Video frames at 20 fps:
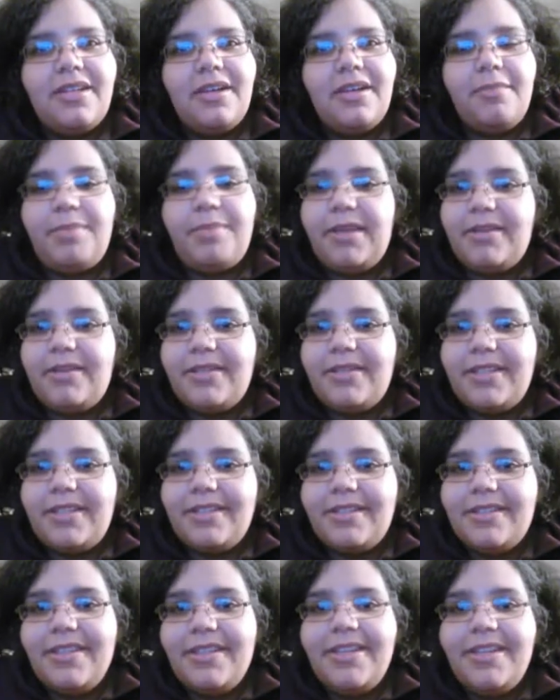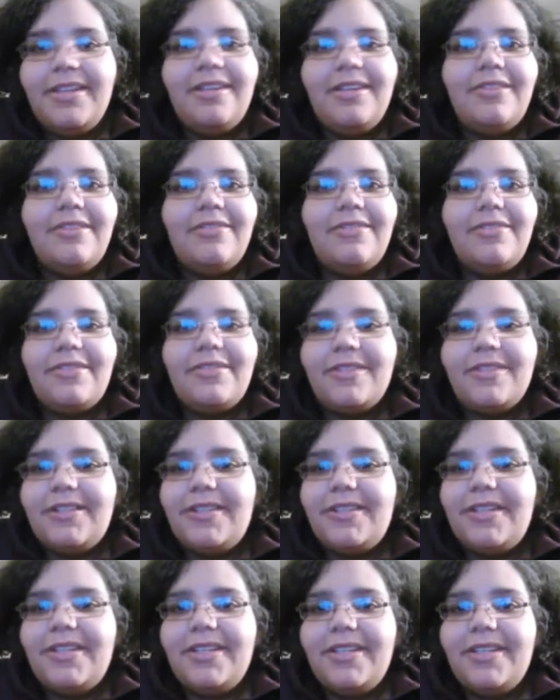appealing
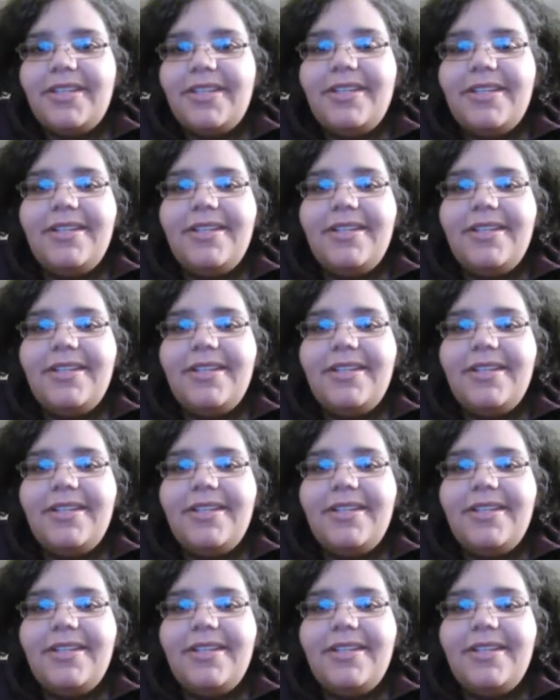physically.